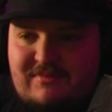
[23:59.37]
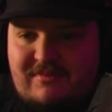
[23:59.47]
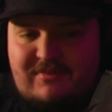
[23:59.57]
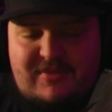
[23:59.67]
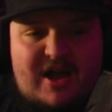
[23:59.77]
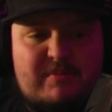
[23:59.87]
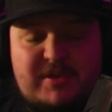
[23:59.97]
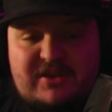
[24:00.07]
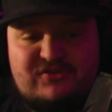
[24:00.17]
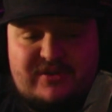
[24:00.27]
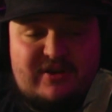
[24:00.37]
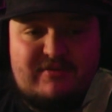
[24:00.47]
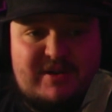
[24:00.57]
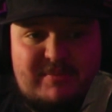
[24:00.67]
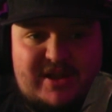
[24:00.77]
not being treated
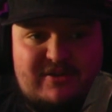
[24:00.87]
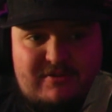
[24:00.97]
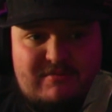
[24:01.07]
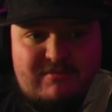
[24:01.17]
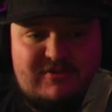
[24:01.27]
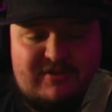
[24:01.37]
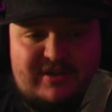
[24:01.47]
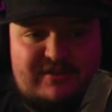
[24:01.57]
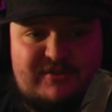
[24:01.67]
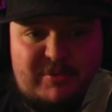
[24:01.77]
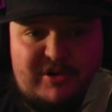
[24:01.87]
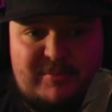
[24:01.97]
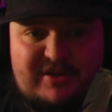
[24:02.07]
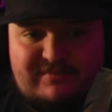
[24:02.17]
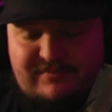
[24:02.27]
right in my own creative
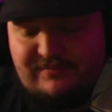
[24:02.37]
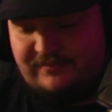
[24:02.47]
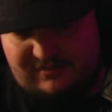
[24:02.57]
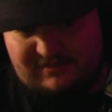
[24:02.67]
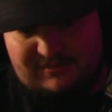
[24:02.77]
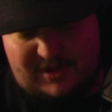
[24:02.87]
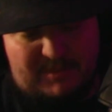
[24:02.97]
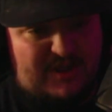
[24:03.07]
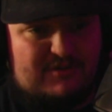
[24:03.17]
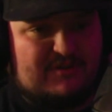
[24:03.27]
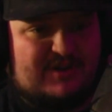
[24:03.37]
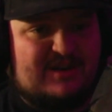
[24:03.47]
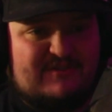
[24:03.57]
department. In my own creative